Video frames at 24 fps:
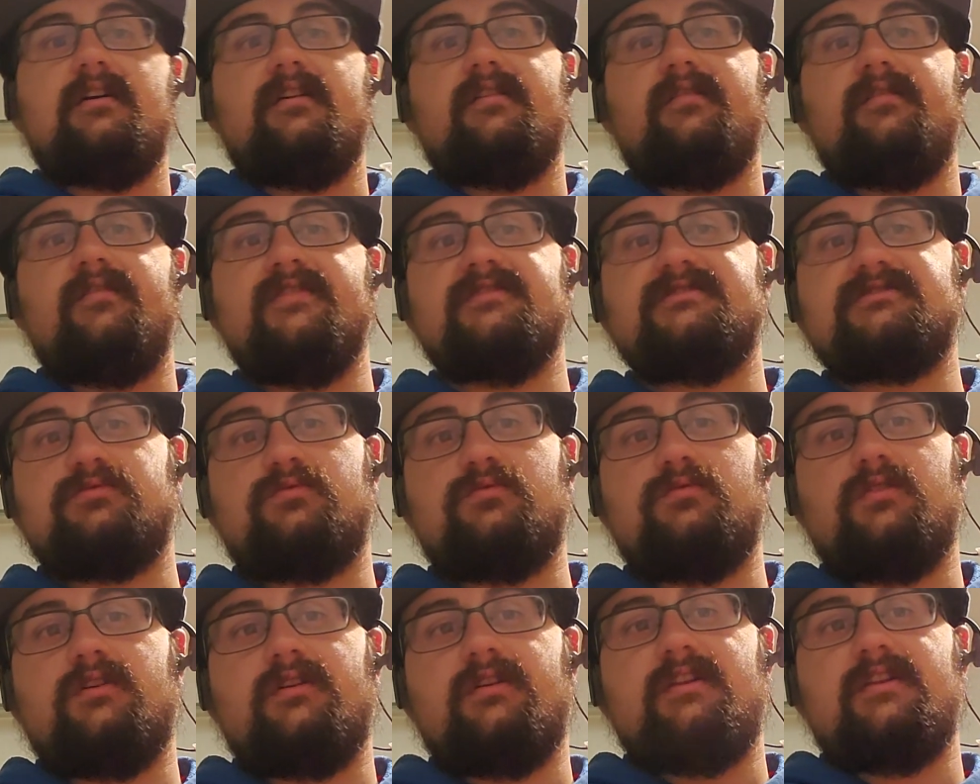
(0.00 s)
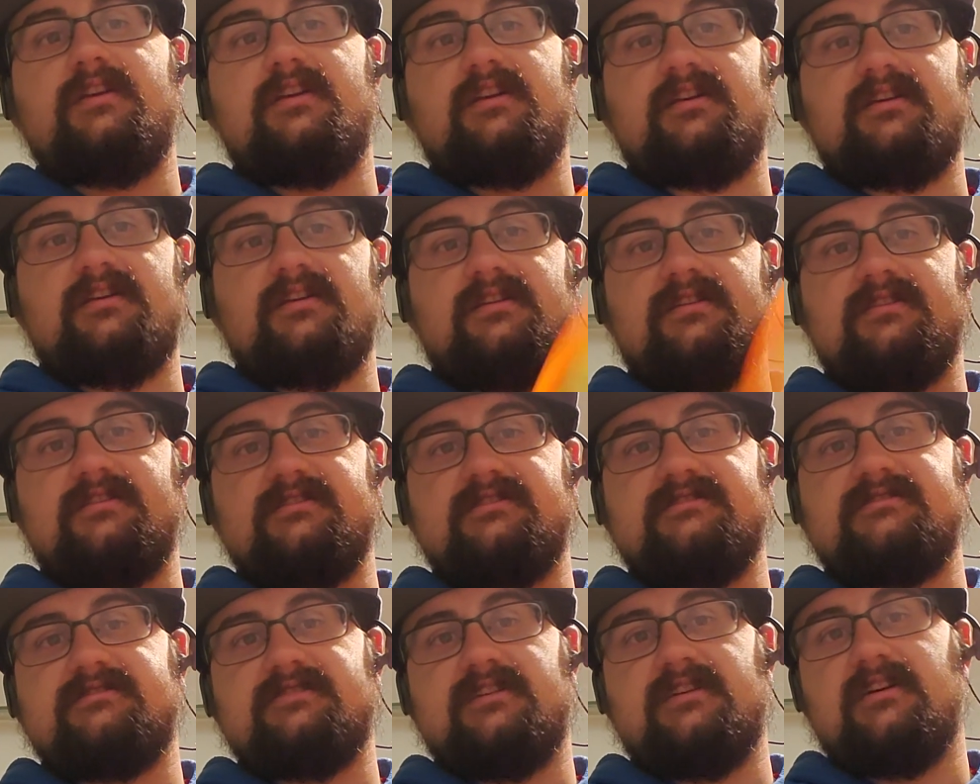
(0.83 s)
This one
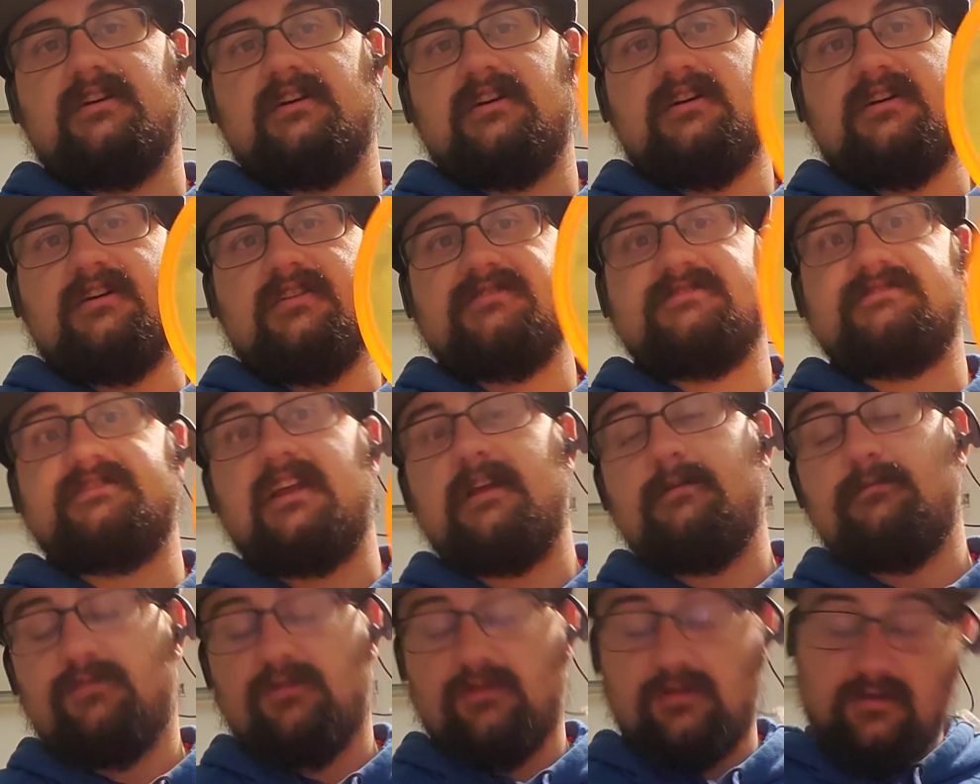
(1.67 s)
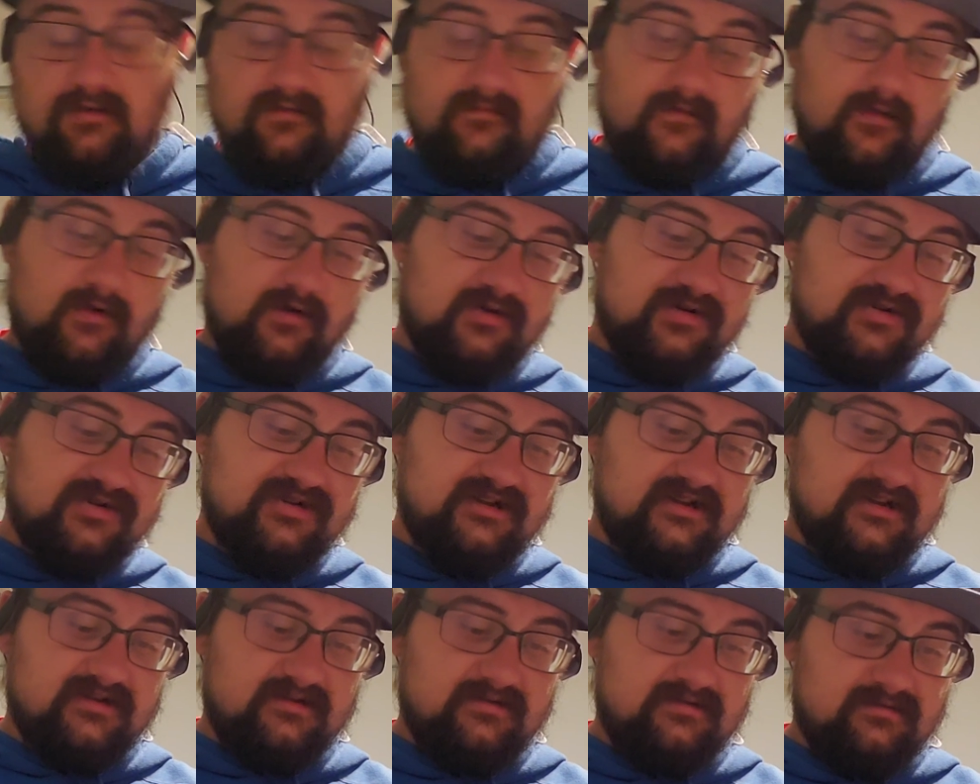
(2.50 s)
is a stabler
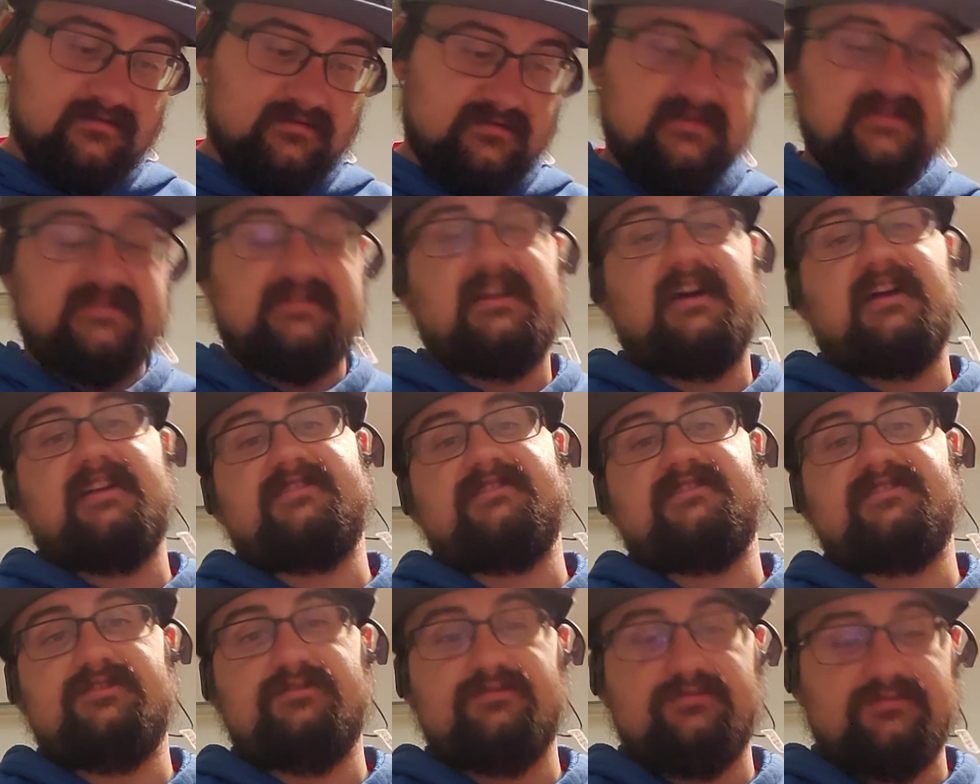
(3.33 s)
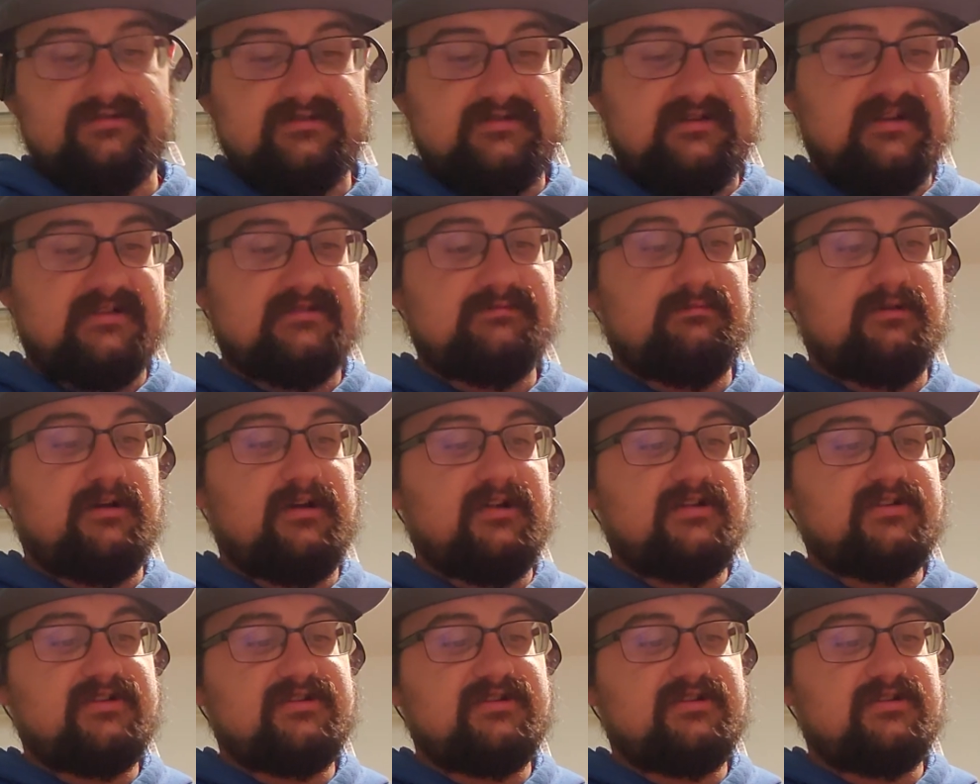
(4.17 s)
version. It's not used as
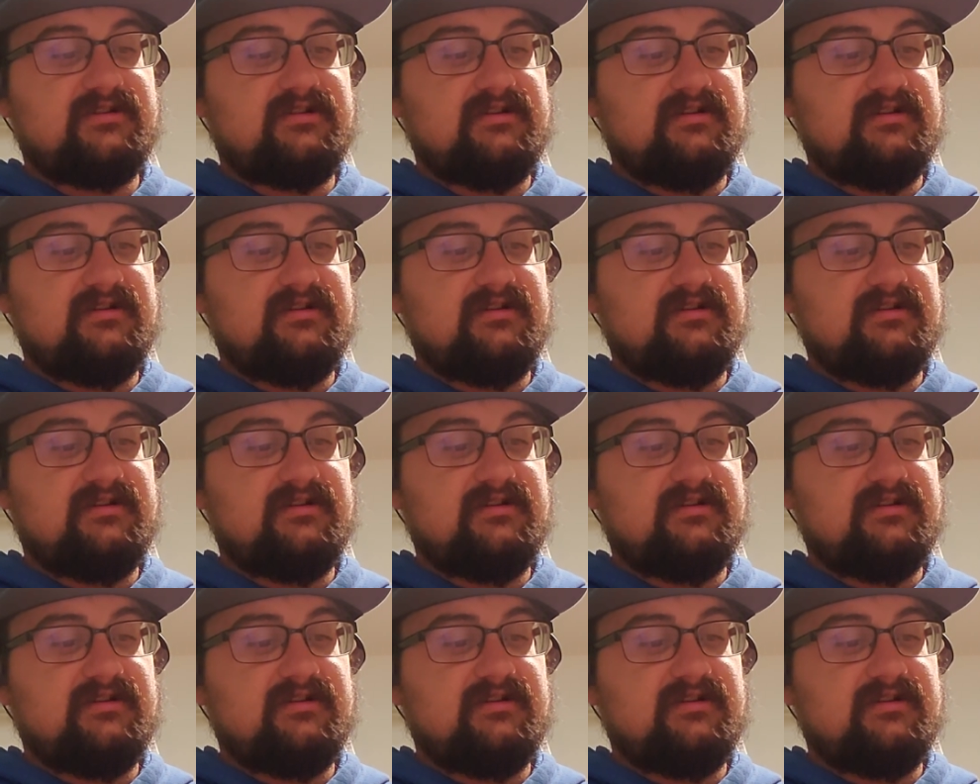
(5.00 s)
much.